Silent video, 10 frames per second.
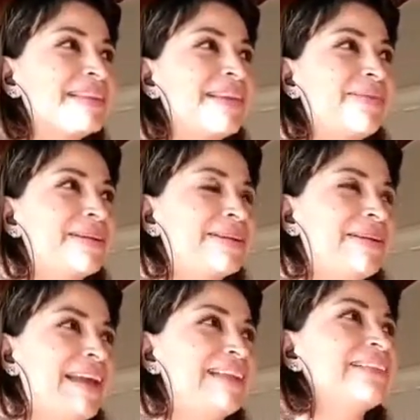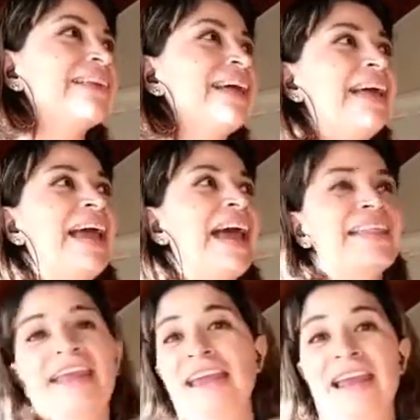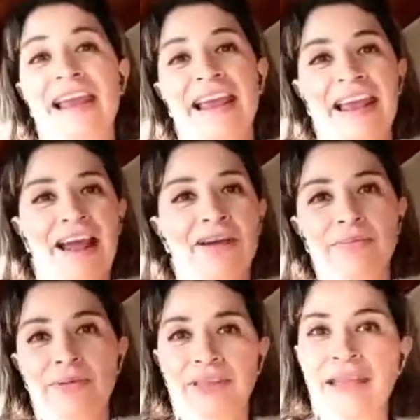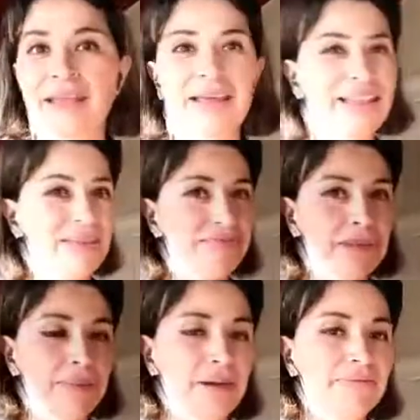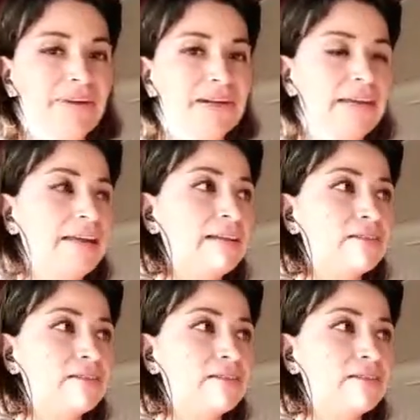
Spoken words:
They were two girls, and they can get out, but they fit perfectly.